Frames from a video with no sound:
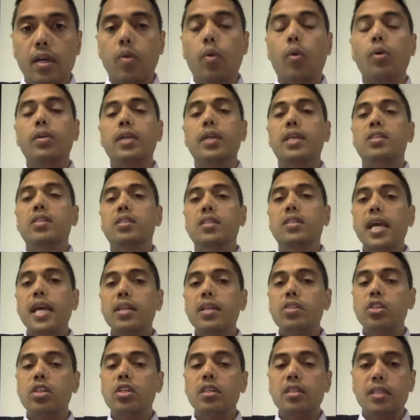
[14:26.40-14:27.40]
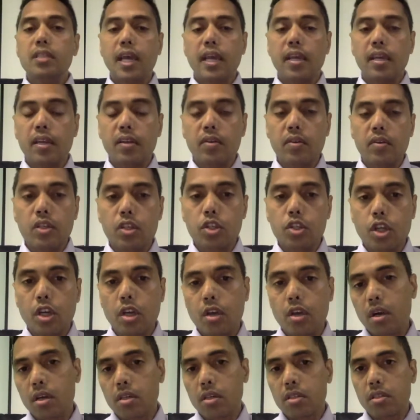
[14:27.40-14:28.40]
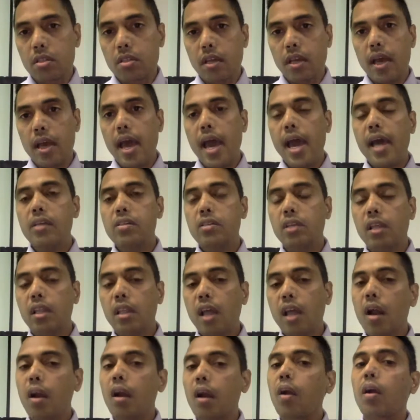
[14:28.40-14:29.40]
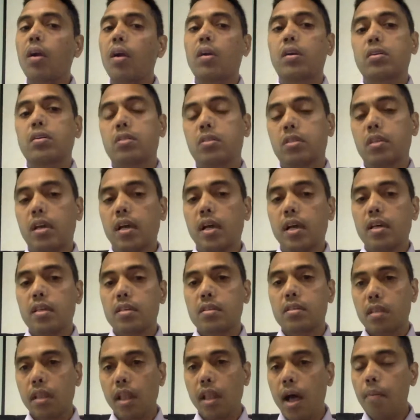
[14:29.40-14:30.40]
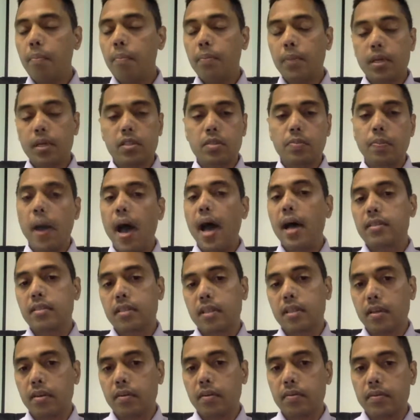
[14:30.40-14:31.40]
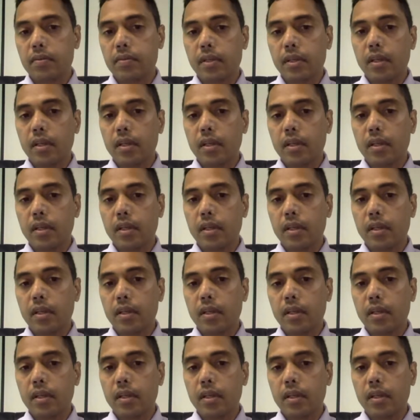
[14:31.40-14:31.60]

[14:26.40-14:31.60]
Going to extension, 10 degrees, she hurt. SLR hurt. Slump is positive.